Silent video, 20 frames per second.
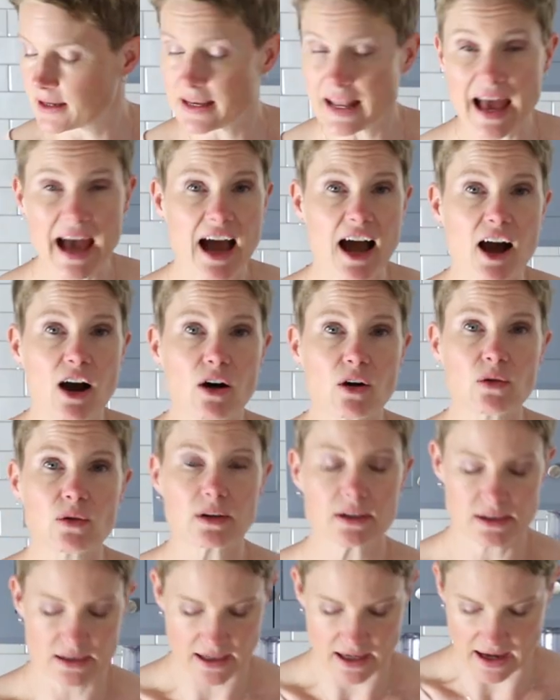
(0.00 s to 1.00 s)

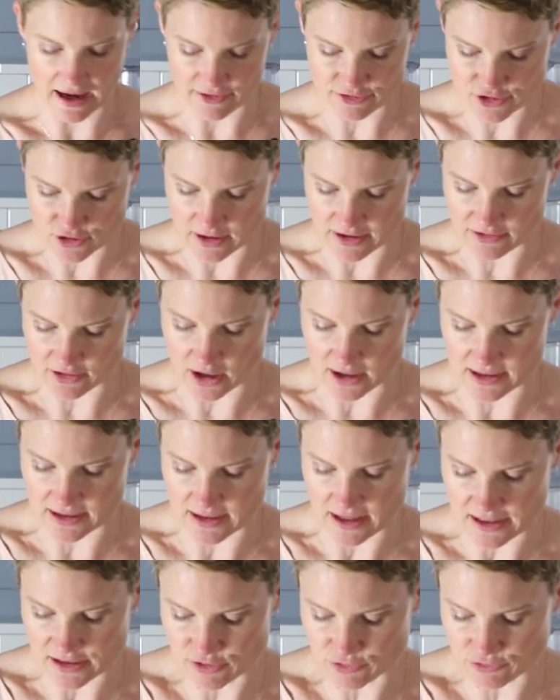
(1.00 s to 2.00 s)
Now, after I've got a nice